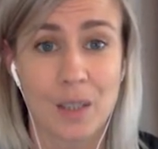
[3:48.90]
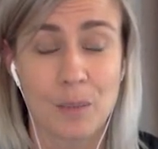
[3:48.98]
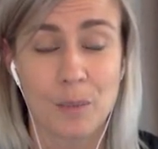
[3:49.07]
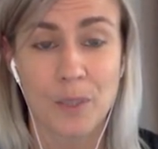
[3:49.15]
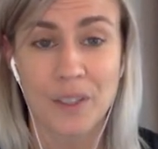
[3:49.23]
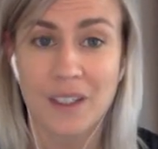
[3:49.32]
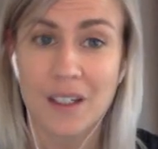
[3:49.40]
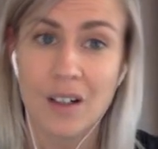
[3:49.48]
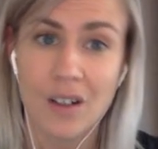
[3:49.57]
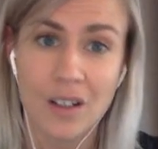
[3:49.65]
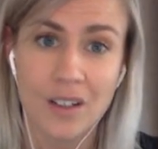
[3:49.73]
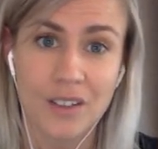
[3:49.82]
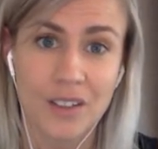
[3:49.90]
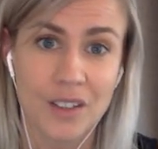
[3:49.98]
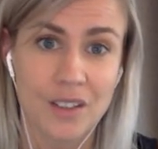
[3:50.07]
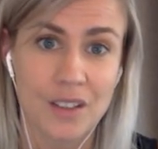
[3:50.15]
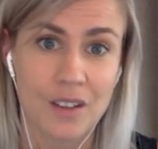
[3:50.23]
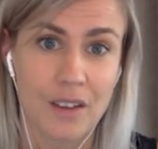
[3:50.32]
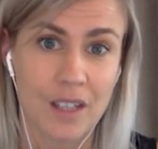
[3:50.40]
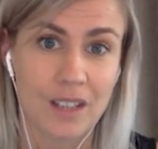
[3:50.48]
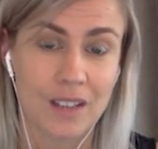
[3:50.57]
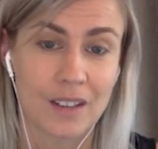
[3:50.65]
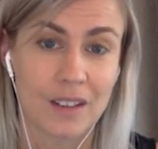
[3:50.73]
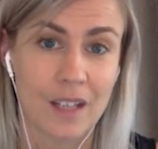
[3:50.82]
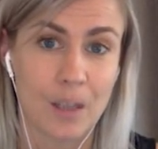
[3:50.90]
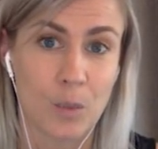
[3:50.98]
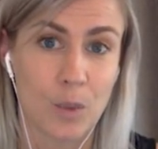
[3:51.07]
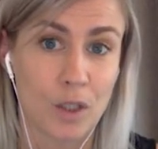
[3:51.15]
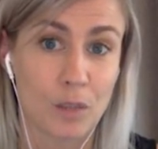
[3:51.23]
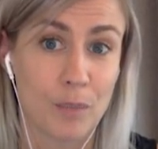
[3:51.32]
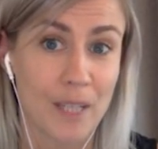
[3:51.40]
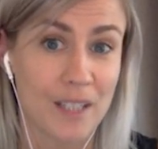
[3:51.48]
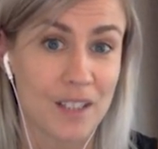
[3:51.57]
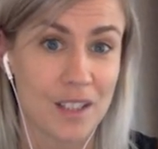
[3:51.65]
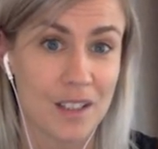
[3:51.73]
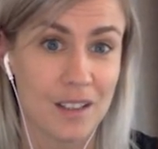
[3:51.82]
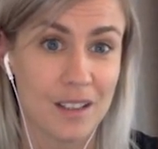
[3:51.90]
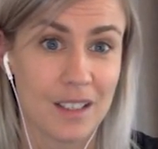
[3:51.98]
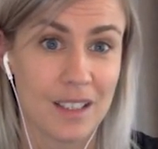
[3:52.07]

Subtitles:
But there are certain things that work better